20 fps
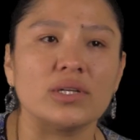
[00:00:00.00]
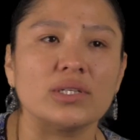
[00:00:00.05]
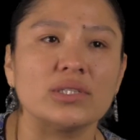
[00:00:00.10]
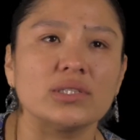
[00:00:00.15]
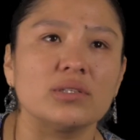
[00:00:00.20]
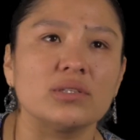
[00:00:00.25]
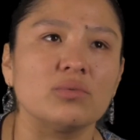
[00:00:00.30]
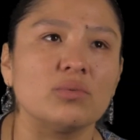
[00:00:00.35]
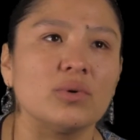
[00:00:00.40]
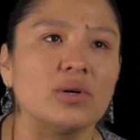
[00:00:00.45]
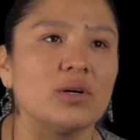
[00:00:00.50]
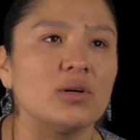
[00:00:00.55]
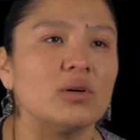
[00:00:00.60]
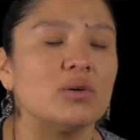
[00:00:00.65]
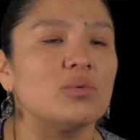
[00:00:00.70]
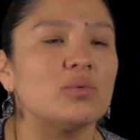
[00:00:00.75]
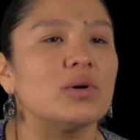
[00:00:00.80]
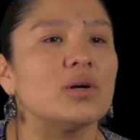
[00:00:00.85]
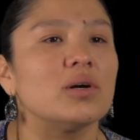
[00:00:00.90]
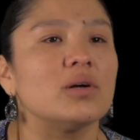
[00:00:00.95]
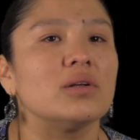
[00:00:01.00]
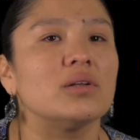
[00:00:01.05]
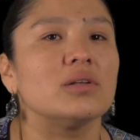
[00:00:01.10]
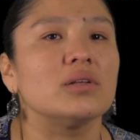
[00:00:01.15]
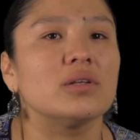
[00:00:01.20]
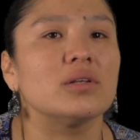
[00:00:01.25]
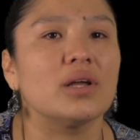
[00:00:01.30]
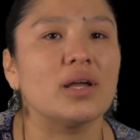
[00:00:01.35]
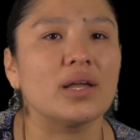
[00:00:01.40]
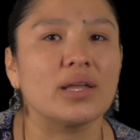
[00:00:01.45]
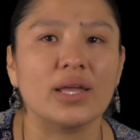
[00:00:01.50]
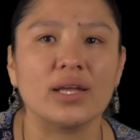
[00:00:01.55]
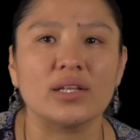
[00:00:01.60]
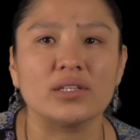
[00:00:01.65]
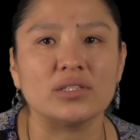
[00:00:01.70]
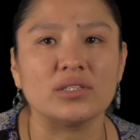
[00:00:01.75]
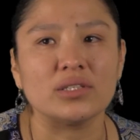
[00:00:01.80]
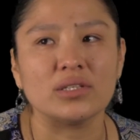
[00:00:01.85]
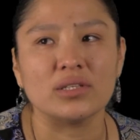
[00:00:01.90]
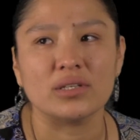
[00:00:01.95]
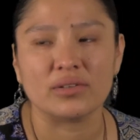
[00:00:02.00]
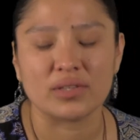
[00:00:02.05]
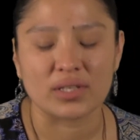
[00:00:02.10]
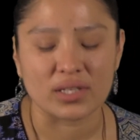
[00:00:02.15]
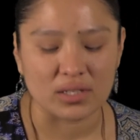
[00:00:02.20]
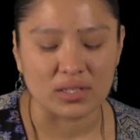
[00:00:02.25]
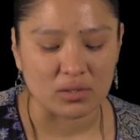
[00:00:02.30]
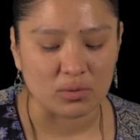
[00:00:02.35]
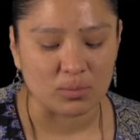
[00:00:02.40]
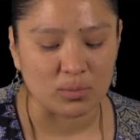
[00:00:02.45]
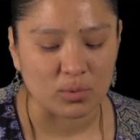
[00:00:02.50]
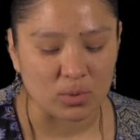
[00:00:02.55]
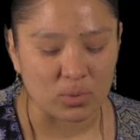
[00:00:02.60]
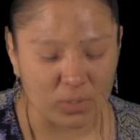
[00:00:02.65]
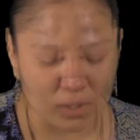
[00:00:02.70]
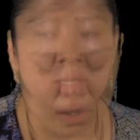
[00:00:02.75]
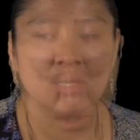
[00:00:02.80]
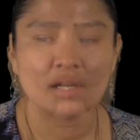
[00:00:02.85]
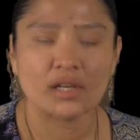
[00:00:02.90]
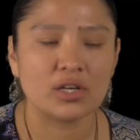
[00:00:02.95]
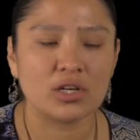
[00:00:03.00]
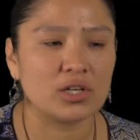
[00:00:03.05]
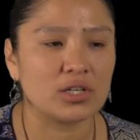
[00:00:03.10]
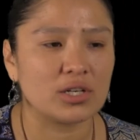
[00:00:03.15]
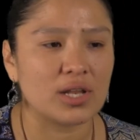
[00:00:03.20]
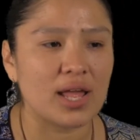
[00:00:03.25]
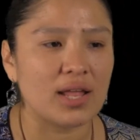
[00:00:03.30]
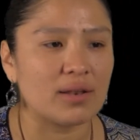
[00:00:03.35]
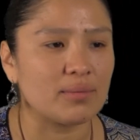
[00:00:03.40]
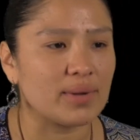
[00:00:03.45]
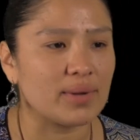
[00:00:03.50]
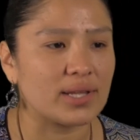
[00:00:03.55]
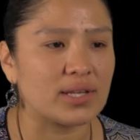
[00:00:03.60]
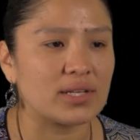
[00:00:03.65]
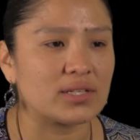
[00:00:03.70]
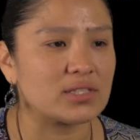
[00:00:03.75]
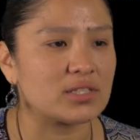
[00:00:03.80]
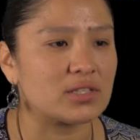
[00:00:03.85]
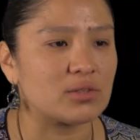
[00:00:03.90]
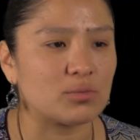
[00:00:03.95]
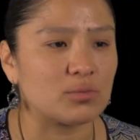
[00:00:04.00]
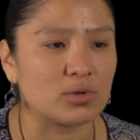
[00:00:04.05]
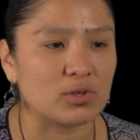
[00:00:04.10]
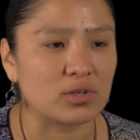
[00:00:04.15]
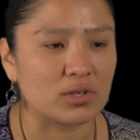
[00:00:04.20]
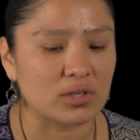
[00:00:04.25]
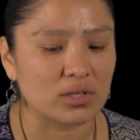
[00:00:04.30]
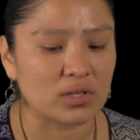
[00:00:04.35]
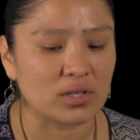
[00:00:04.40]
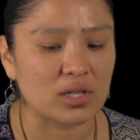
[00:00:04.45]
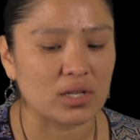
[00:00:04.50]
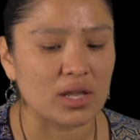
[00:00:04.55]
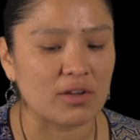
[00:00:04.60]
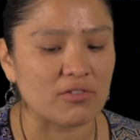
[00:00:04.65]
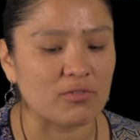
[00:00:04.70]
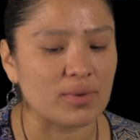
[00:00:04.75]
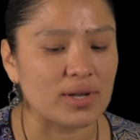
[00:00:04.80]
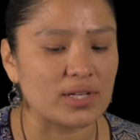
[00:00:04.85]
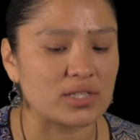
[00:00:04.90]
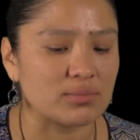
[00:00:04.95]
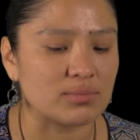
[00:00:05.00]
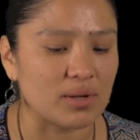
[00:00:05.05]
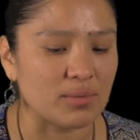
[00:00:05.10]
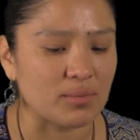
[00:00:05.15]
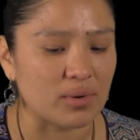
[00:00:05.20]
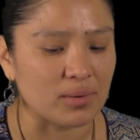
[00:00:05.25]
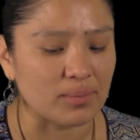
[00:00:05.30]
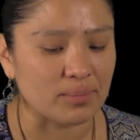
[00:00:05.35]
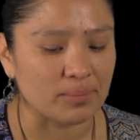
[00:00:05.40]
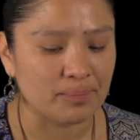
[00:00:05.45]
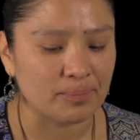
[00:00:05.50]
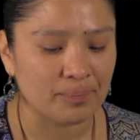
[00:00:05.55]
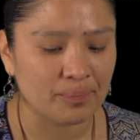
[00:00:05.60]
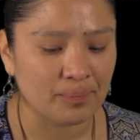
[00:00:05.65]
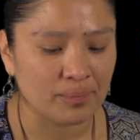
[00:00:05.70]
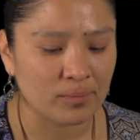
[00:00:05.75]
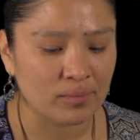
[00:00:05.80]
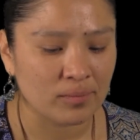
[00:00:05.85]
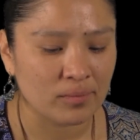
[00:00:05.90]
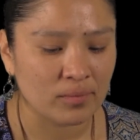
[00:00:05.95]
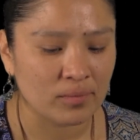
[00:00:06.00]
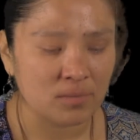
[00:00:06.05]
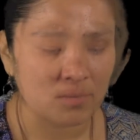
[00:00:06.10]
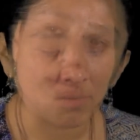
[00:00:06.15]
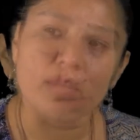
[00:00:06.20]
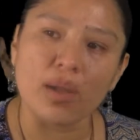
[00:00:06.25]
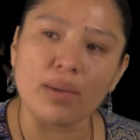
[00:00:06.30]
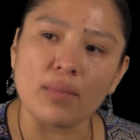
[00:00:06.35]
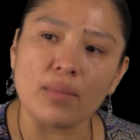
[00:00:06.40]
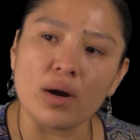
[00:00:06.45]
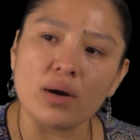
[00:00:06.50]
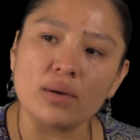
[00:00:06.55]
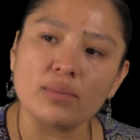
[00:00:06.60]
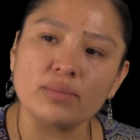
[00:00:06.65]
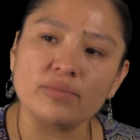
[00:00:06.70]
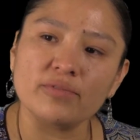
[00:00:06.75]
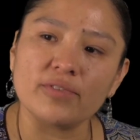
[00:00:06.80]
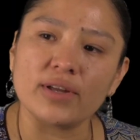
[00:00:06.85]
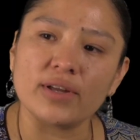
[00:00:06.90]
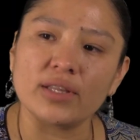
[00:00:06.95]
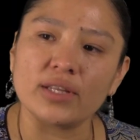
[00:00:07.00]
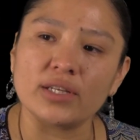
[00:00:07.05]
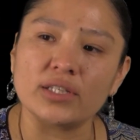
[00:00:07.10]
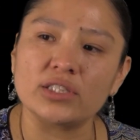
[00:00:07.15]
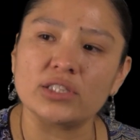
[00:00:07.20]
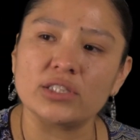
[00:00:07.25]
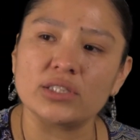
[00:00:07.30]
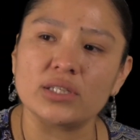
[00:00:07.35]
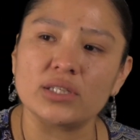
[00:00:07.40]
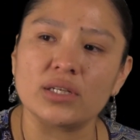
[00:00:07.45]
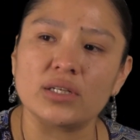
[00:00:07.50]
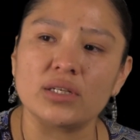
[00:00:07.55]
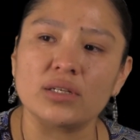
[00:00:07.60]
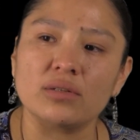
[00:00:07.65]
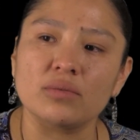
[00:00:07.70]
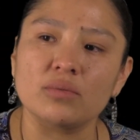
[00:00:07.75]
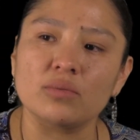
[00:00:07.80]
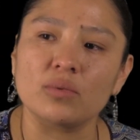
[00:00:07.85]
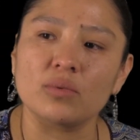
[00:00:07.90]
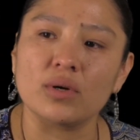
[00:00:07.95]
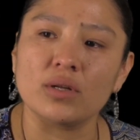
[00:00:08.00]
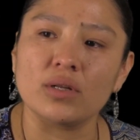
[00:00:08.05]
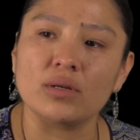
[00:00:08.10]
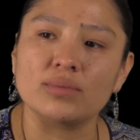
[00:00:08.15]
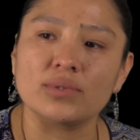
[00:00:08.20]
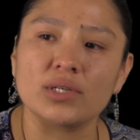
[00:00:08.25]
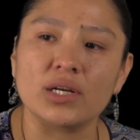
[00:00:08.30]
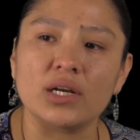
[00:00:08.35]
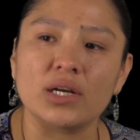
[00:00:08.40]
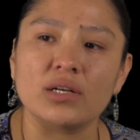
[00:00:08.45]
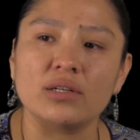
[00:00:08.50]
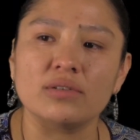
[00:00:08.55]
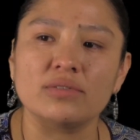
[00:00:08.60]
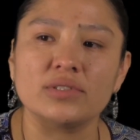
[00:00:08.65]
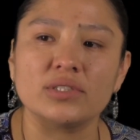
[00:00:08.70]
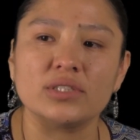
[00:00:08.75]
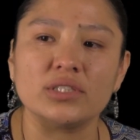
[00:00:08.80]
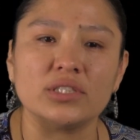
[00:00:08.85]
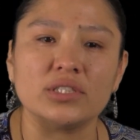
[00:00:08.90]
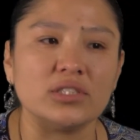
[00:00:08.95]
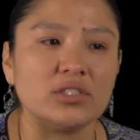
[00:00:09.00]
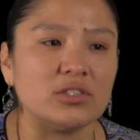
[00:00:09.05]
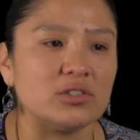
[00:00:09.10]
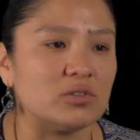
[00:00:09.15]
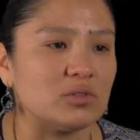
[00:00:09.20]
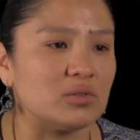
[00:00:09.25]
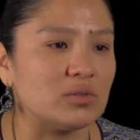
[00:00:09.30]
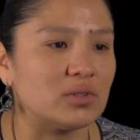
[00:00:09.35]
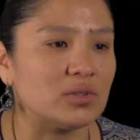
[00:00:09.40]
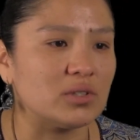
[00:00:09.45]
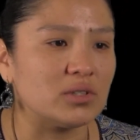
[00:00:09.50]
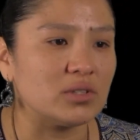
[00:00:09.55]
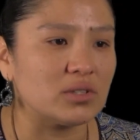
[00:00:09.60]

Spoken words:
I said, well, oh well. I can't deal with it no more. Couldn't handle my kids anymore. Gave them back to my mom. My mom finally, she said, well, I'm tired of seeing you